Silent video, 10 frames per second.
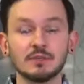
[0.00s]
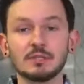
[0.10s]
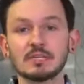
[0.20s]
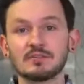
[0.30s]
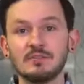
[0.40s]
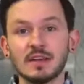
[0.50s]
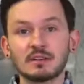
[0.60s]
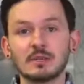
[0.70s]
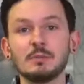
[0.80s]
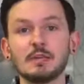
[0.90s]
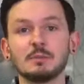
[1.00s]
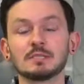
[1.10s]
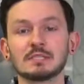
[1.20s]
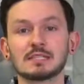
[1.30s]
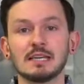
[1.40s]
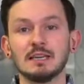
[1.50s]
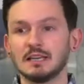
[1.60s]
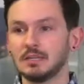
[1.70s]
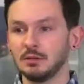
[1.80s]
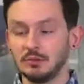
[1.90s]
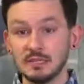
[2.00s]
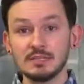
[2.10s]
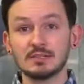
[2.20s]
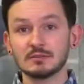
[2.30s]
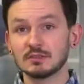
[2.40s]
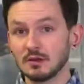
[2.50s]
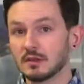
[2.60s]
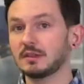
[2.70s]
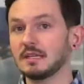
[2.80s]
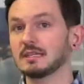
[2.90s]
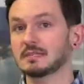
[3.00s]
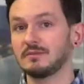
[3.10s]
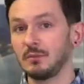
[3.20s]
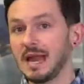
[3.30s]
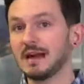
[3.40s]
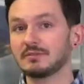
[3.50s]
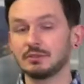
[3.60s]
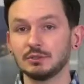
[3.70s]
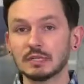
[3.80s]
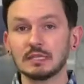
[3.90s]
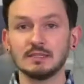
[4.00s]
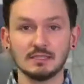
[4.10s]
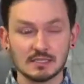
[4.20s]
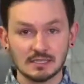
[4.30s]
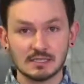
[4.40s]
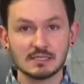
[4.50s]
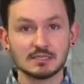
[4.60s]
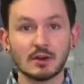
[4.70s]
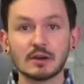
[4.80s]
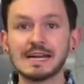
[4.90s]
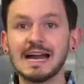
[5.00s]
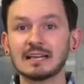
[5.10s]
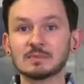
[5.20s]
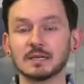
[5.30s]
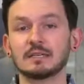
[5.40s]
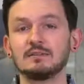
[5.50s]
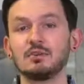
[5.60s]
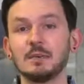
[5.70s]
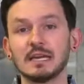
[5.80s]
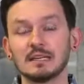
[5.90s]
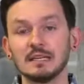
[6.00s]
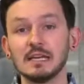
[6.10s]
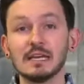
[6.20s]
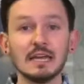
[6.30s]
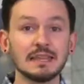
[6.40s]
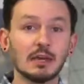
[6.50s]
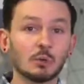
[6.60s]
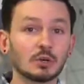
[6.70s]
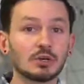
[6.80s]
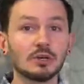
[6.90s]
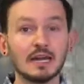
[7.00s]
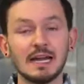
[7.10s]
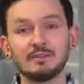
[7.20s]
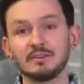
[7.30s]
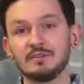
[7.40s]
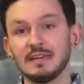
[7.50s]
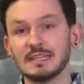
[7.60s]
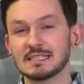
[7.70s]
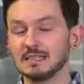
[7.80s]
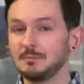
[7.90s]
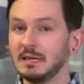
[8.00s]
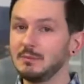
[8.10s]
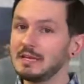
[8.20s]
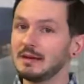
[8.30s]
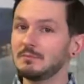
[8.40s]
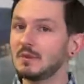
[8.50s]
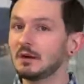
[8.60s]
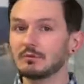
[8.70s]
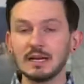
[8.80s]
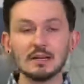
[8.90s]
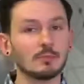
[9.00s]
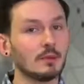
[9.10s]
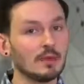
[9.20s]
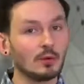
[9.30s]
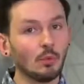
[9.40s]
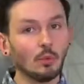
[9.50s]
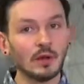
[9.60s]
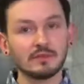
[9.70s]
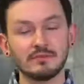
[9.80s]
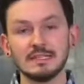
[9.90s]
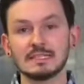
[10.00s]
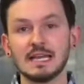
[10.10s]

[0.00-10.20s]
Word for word: It's fair to be able to say, like, you know, these are dark things if we have to look at this. This is a dark aspect of humanity that we're going to have to face. And maybe I'm not ready or maybe I don't want to face